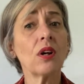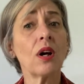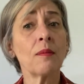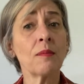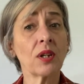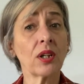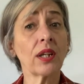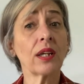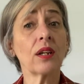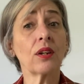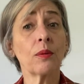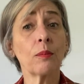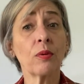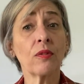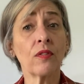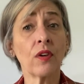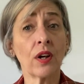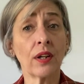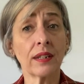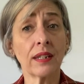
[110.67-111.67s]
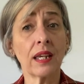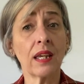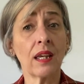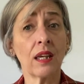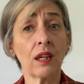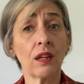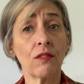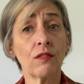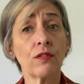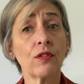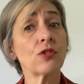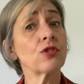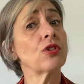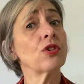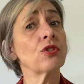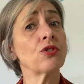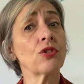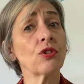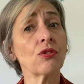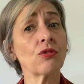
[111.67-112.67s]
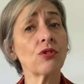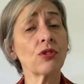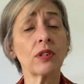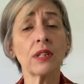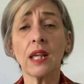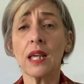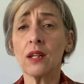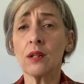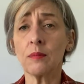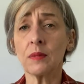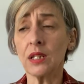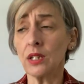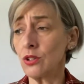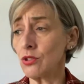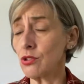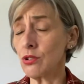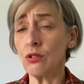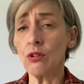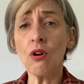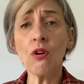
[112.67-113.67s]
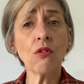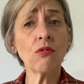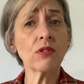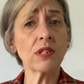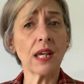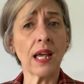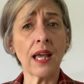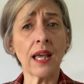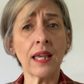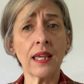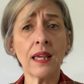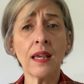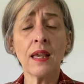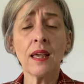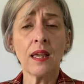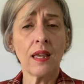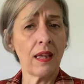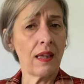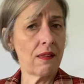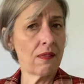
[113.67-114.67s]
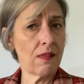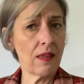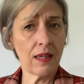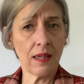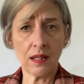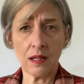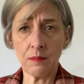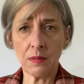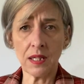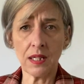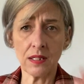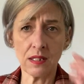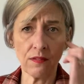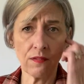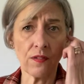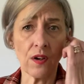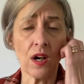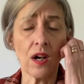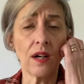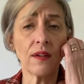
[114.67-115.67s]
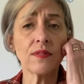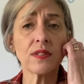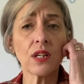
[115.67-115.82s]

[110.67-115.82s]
I'm only going to provide care for 2 children and I'm going to do all day and they're going to be under 5.